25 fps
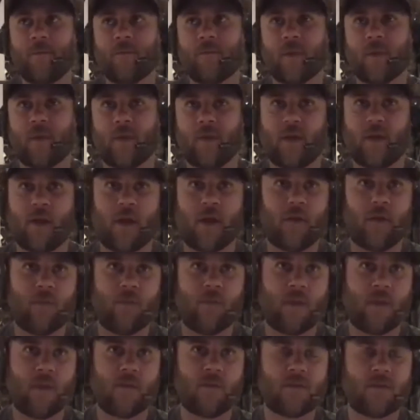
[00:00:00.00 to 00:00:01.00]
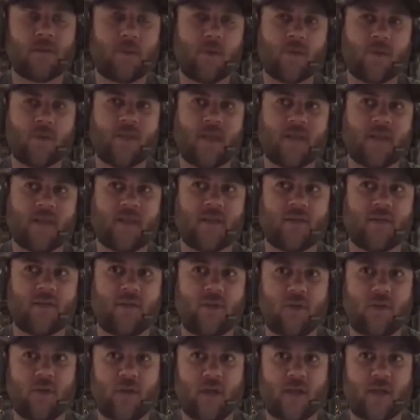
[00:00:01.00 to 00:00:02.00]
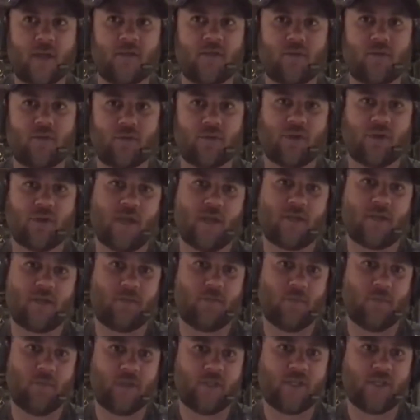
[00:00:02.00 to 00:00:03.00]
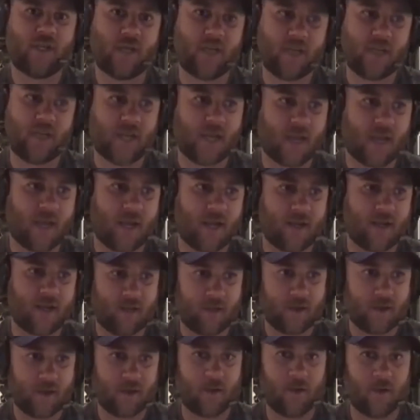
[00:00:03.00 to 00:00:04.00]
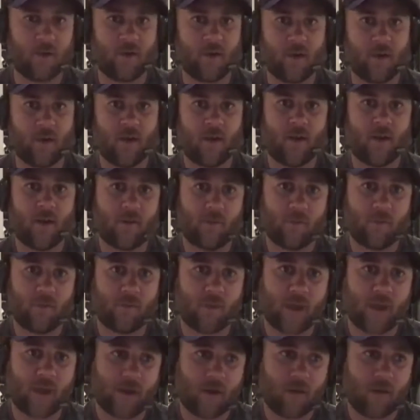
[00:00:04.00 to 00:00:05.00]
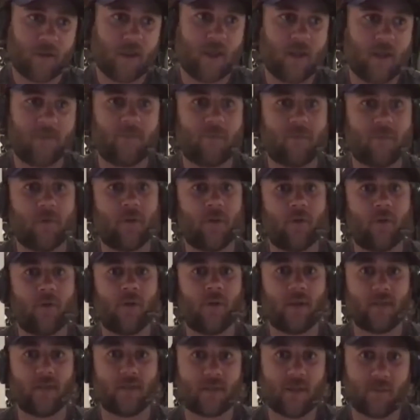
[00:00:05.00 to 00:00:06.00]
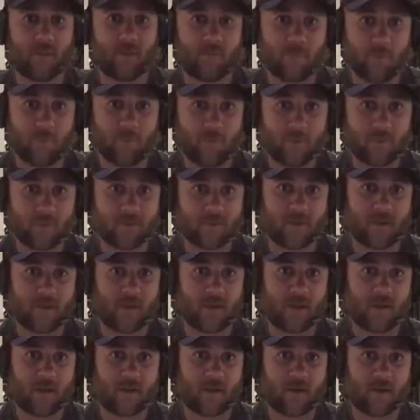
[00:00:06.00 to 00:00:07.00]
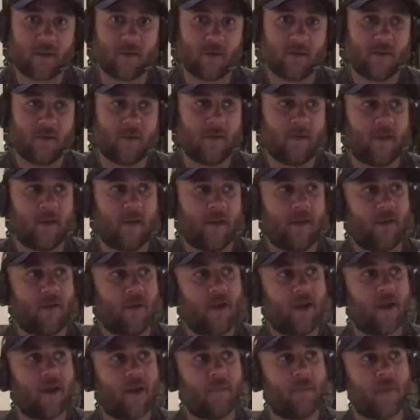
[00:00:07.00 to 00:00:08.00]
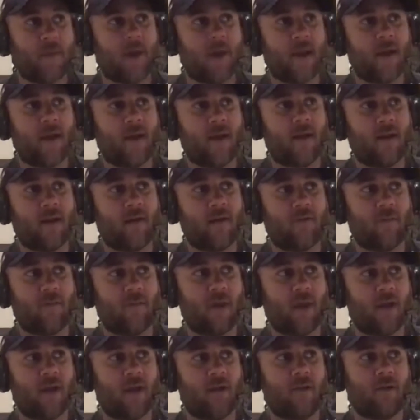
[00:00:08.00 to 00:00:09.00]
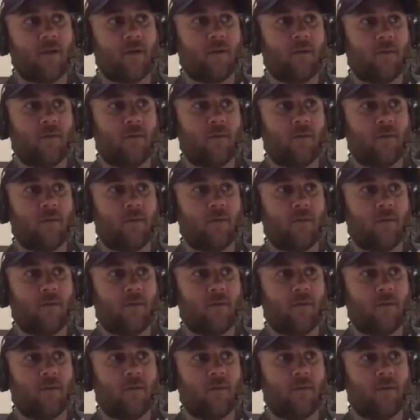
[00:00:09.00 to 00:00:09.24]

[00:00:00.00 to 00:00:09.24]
When someone says that to you, that's your chance to reach out your hand and go, look, mate, I'm here for you. Let's get through this together. And I had another mate, when